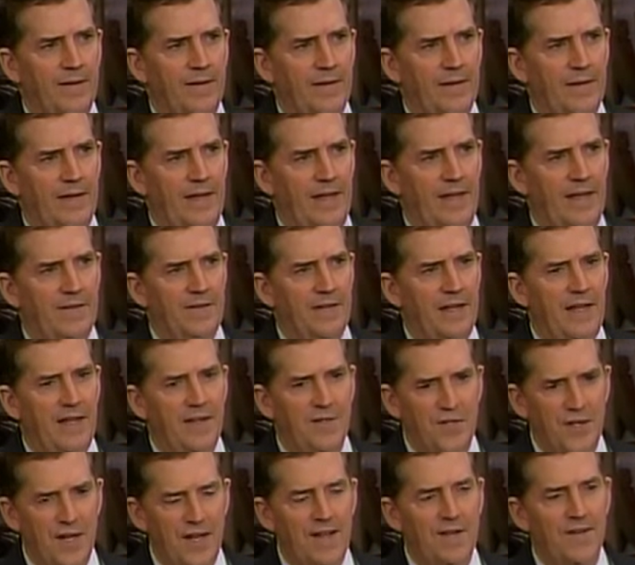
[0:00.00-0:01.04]

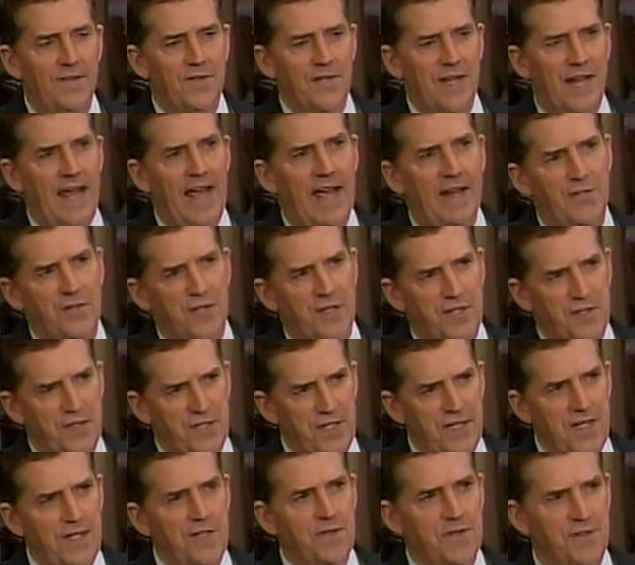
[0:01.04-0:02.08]
and to actually
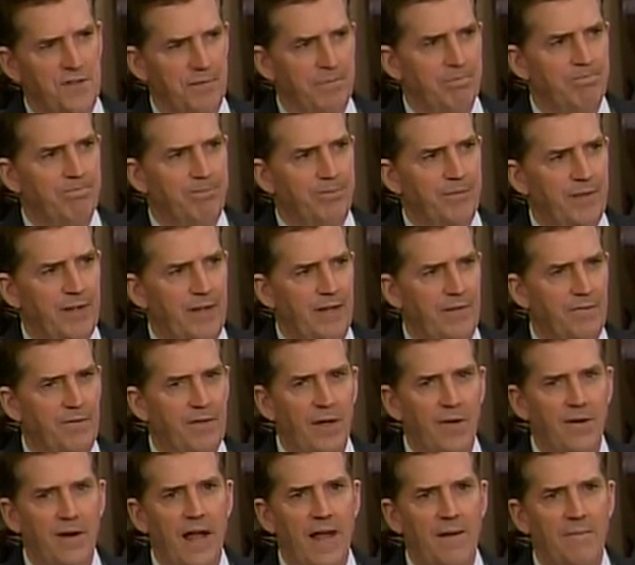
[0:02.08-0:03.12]
seize them if
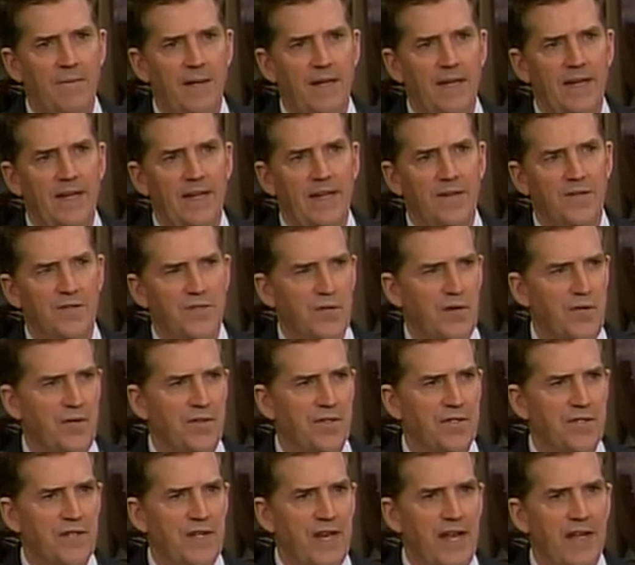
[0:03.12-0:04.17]
they're not meeting
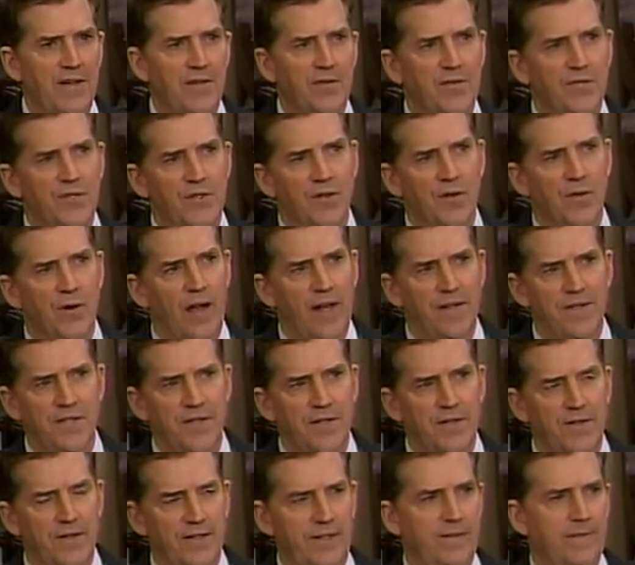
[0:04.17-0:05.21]
certain standards or
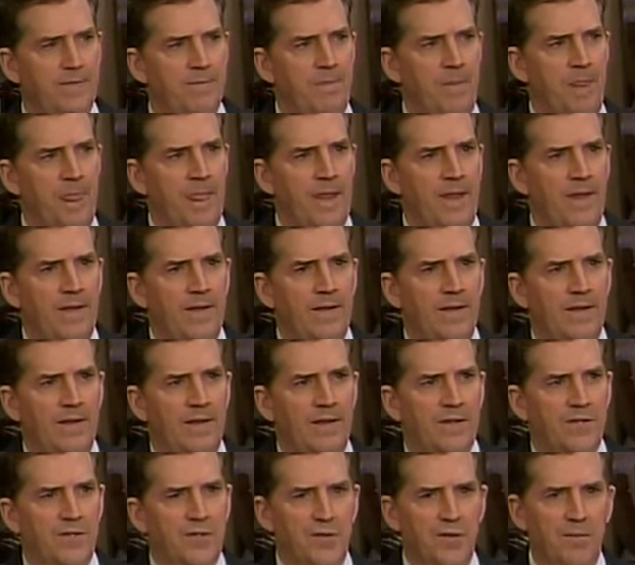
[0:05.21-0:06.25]
criteria.
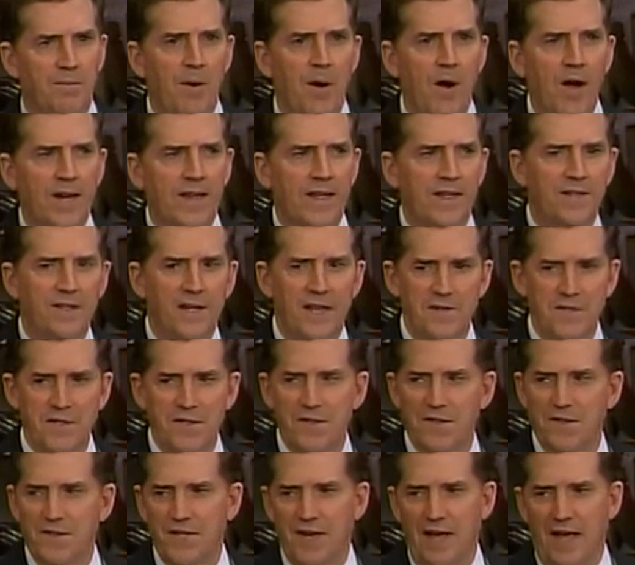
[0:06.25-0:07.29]
So the market
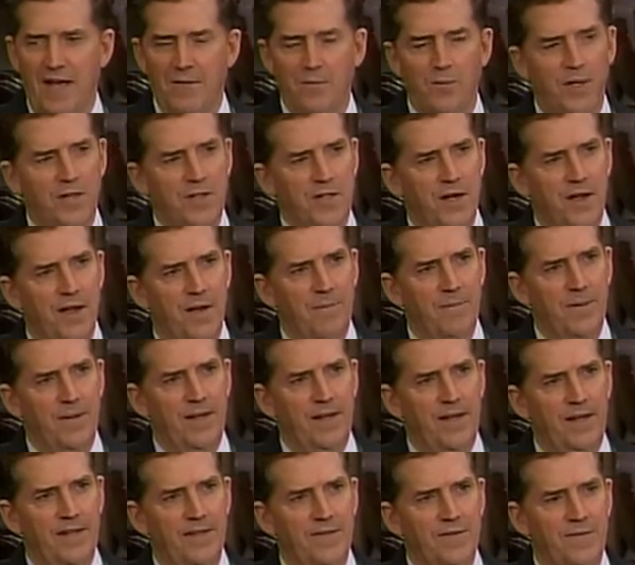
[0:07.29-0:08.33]
doesn't decide which
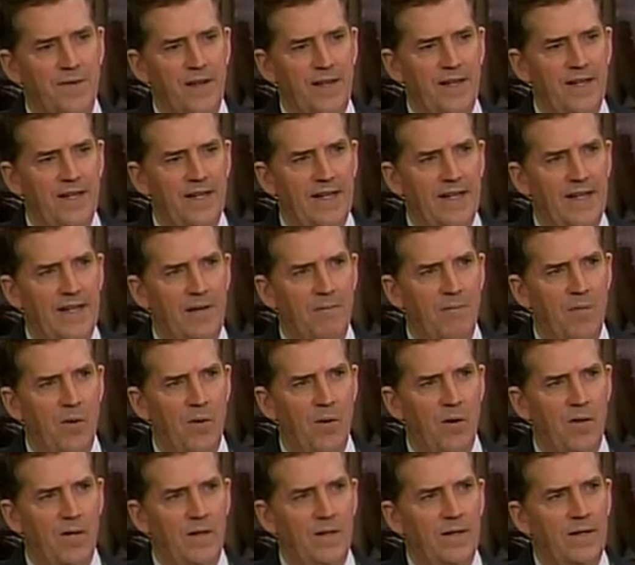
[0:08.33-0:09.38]
company is failing
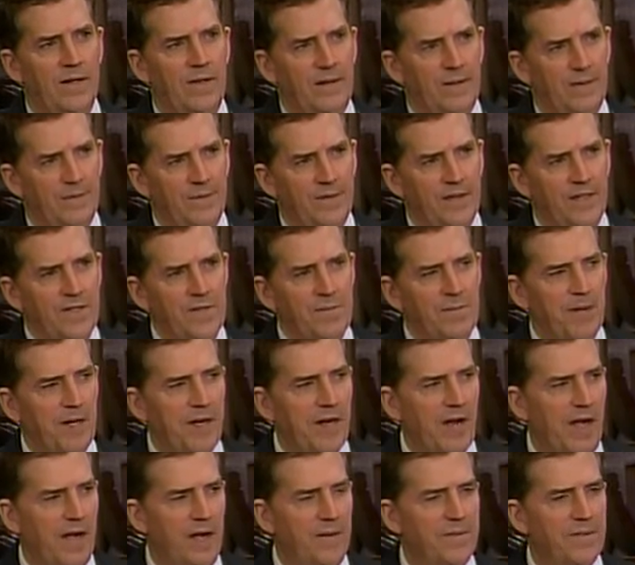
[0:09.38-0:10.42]
anymore. This
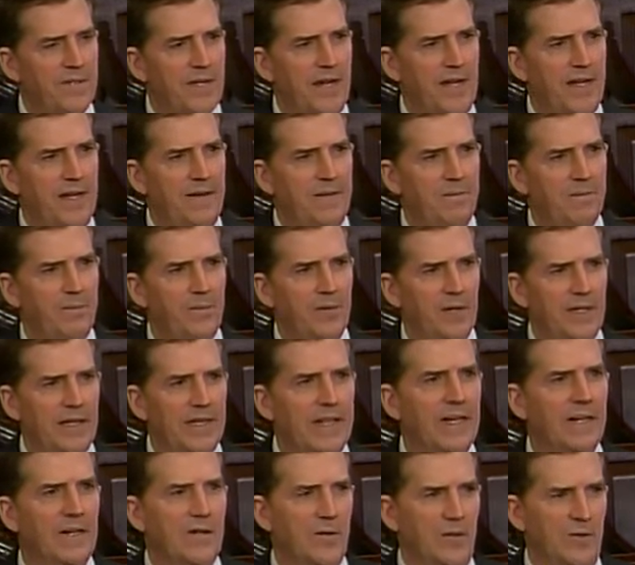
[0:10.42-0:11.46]
becomes a
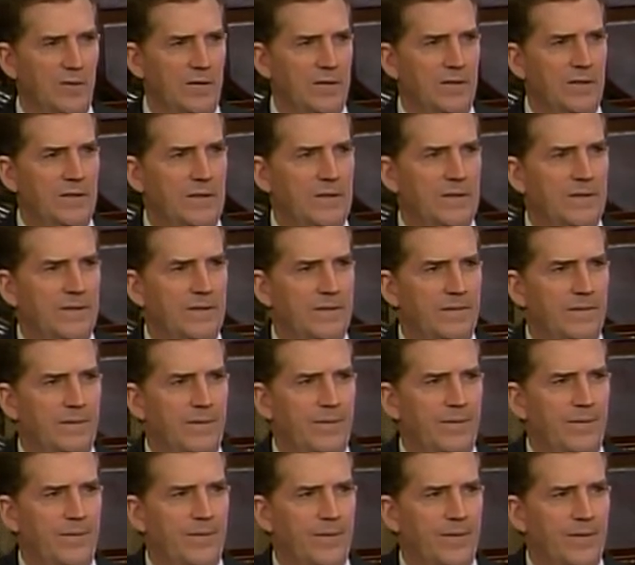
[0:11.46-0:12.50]
political
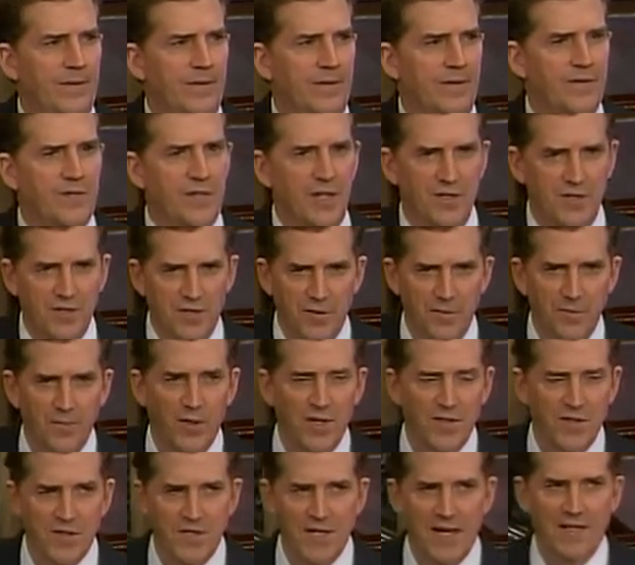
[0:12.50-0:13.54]
system
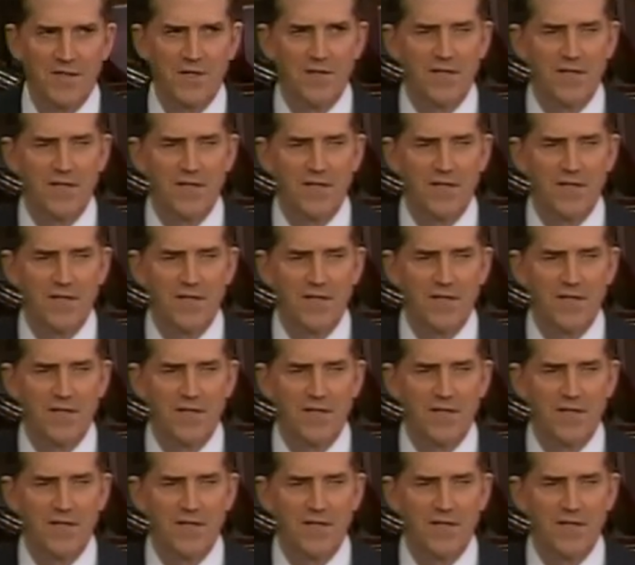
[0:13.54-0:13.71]
which sets